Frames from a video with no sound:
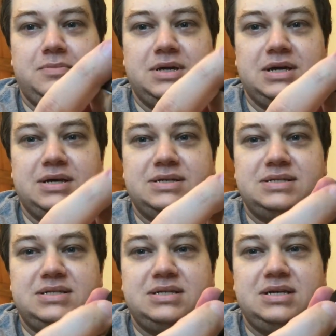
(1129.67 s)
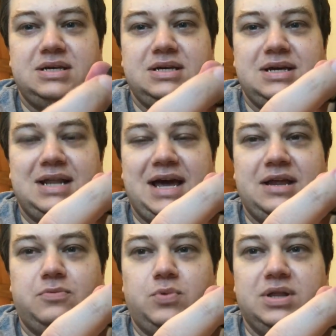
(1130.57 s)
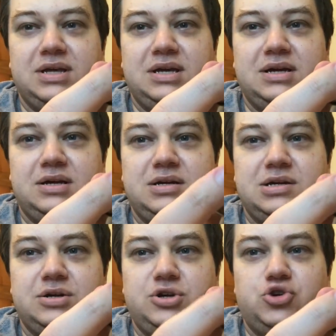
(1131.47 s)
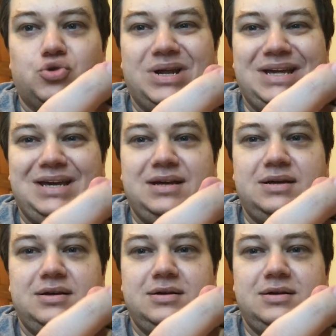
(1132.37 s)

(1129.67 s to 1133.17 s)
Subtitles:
because it had a really gritty